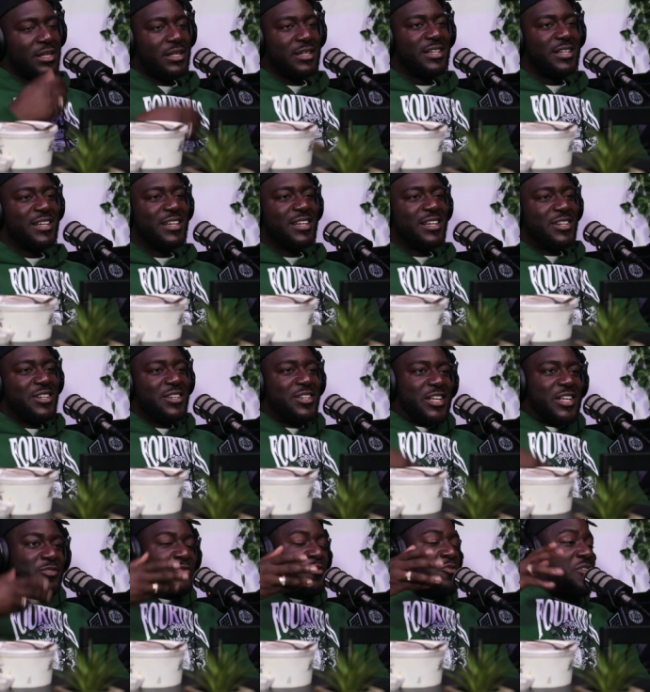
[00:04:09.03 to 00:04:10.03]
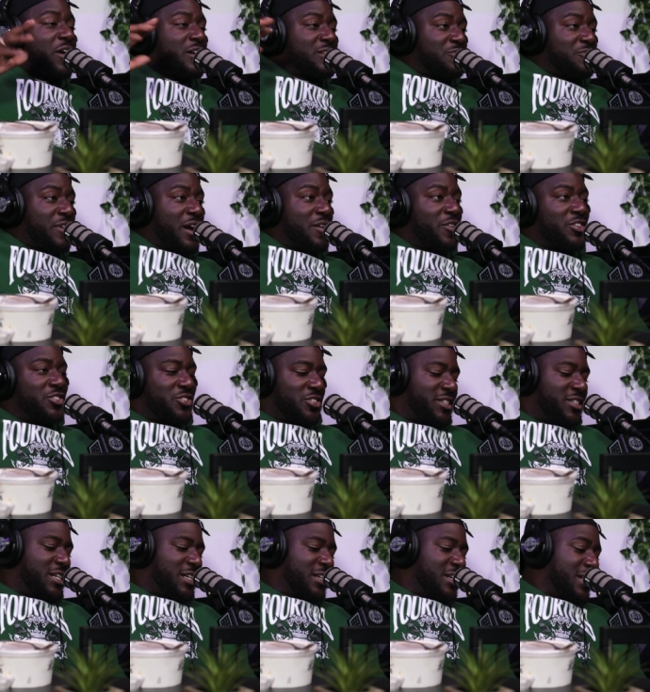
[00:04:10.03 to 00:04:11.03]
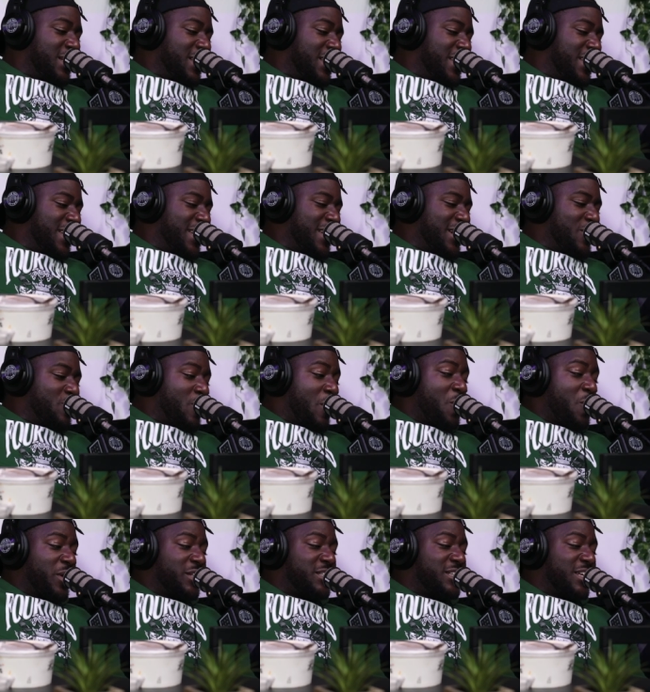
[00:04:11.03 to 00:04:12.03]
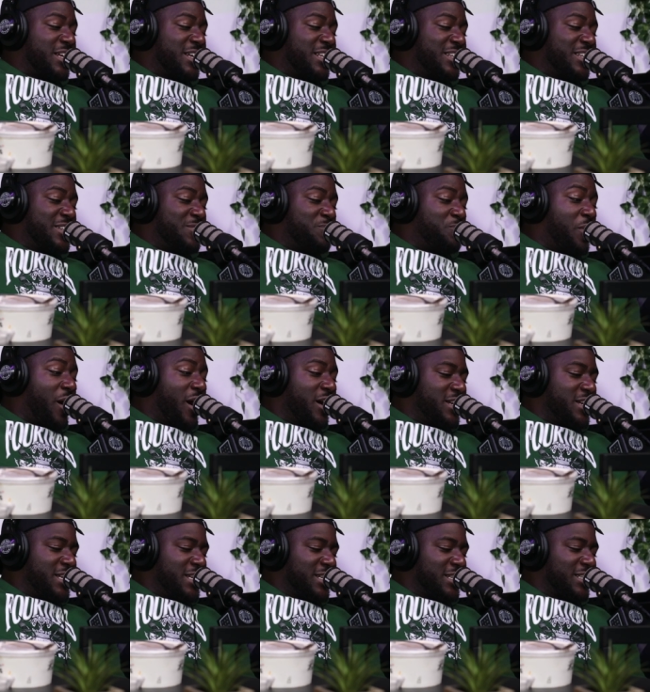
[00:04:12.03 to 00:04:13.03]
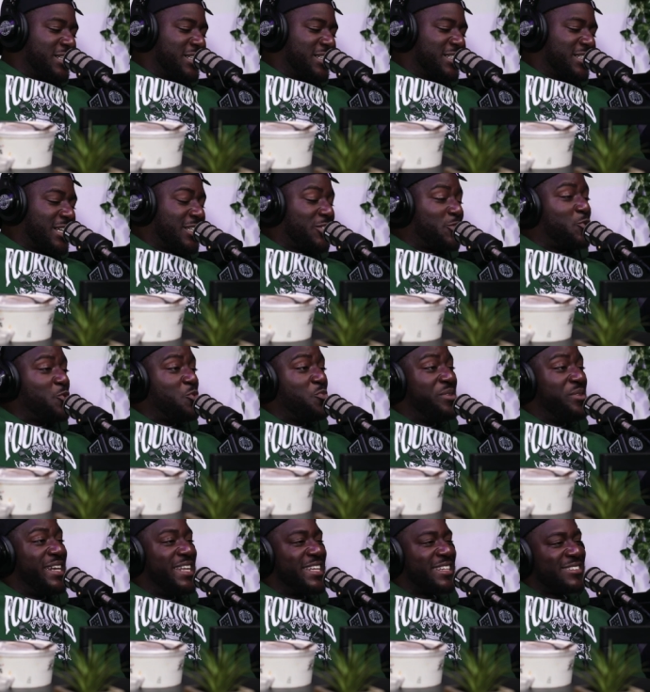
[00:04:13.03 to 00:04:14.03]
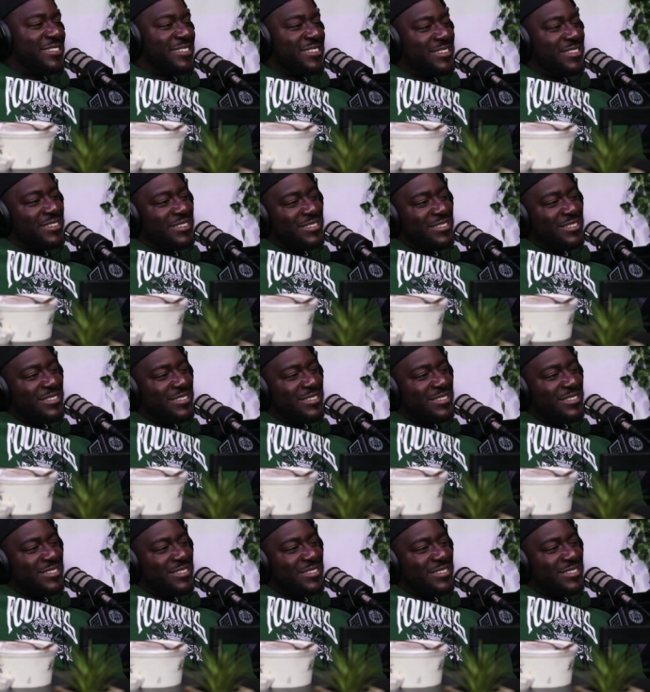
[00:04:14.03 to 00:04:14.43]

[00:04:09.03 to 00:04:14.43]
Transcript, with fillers: Yeah, that's four thousand five hundred. Yeah, when we went to Bali, that's two million.